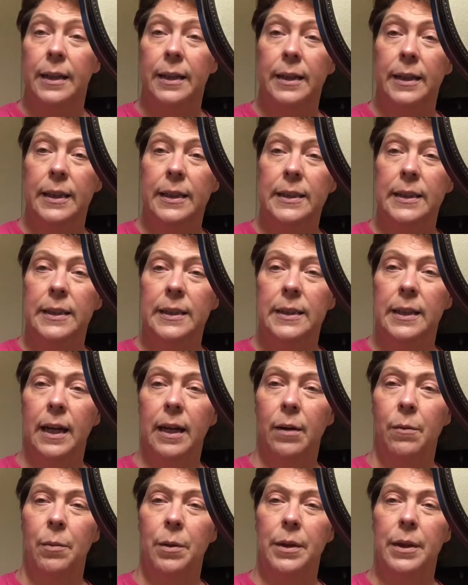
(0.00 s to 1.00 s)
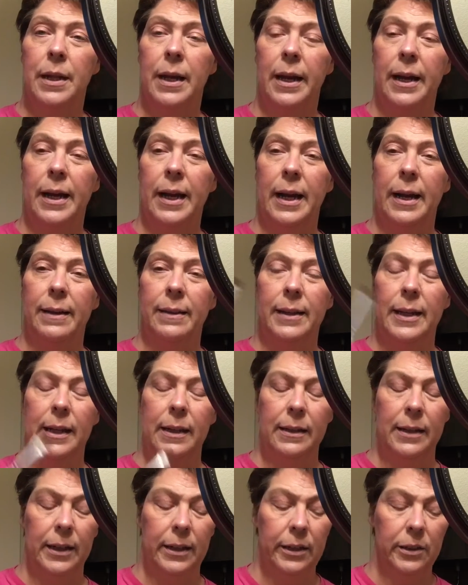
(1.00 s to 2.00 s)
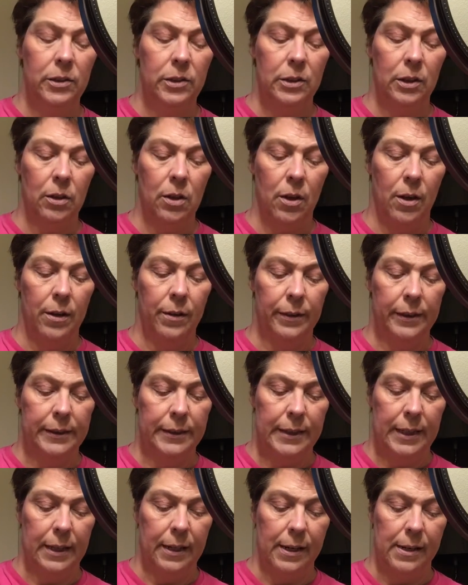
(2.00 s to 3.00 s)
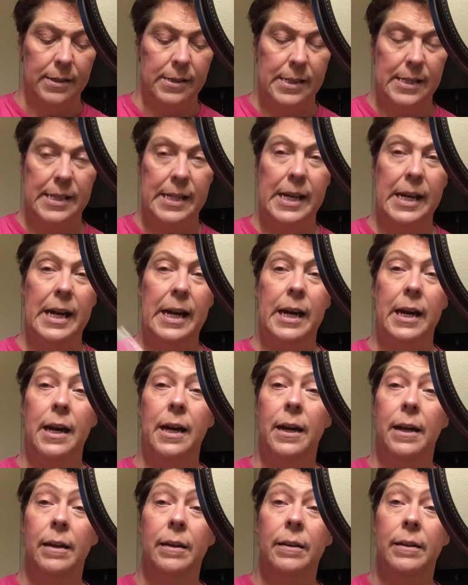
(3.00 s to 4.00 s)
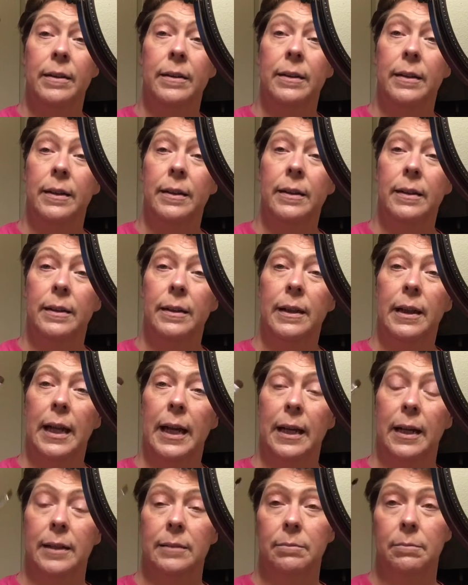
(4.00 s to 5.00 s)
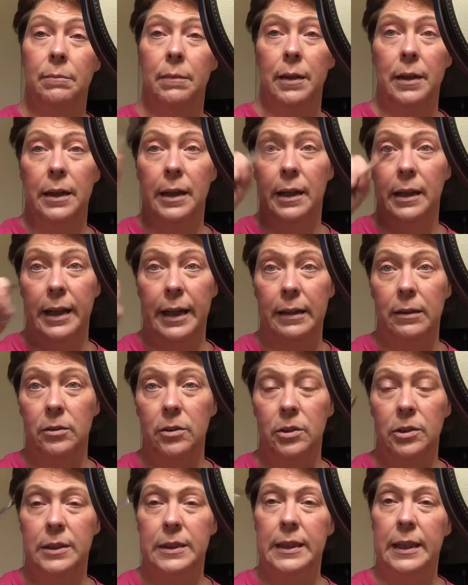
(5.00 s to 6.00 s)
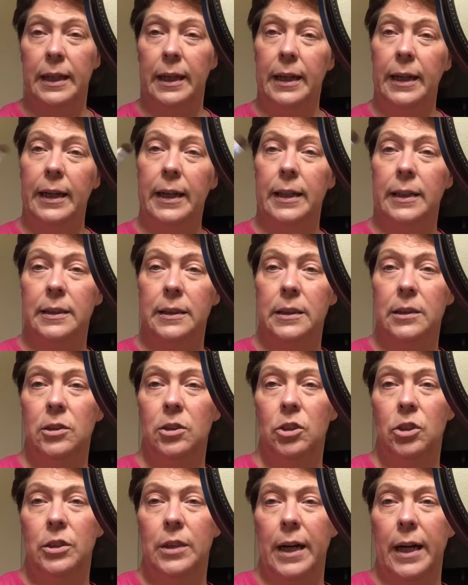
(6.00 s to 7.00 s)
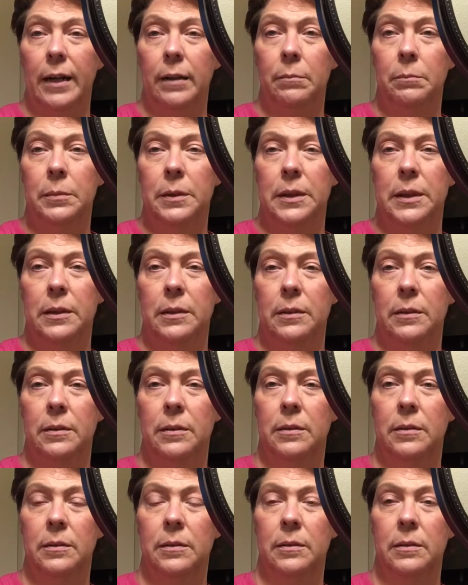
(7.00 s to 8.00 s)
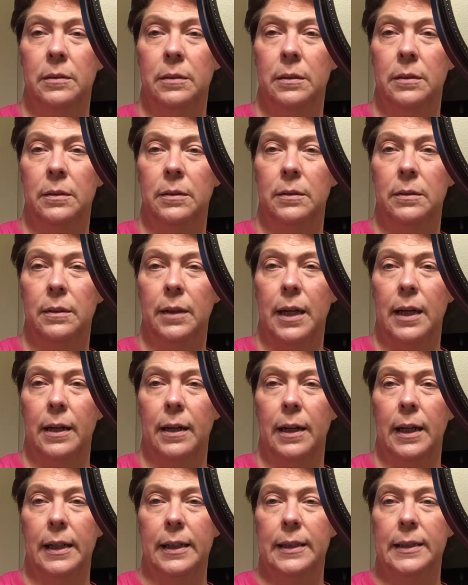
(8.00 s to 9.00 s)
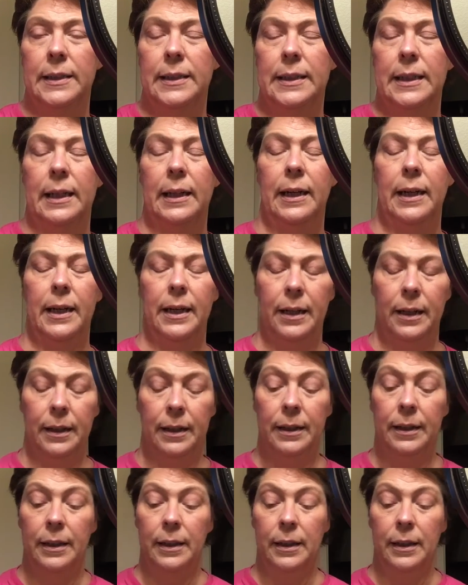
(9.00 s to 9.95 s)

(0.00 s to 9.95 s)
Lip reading: then this is like what I think they used to call this like a C, like the letter C, because it's shaped kind of like a C.